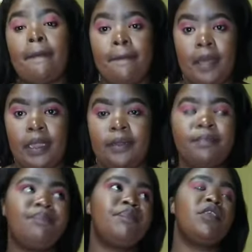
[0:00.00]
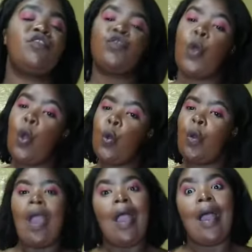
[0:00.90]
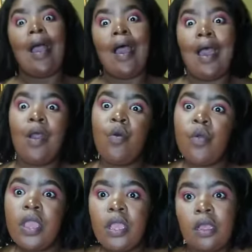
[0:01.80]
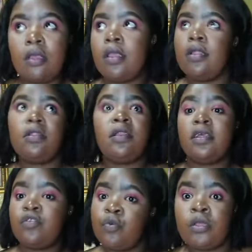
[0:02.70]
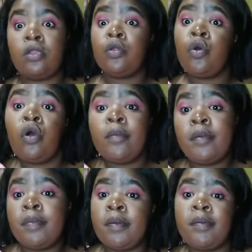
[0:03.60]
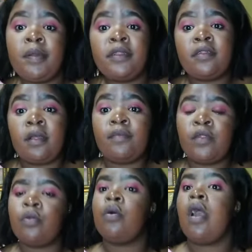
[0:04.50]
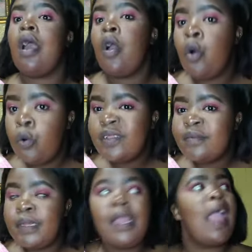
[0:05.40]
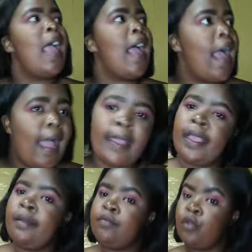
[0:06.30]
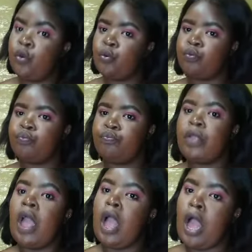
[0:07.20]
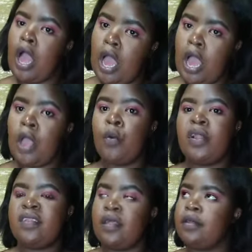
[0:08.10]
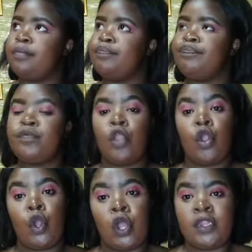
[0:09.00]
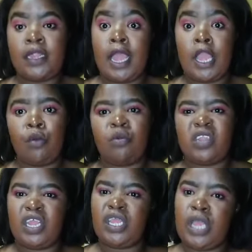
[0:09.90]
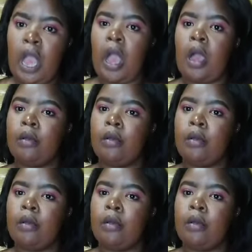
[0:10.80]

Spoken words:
Man. So a week, okay, the next weekend you call me, baby, please come through. Who is me? I came through. I went there. Got there, he was like, "Yeah,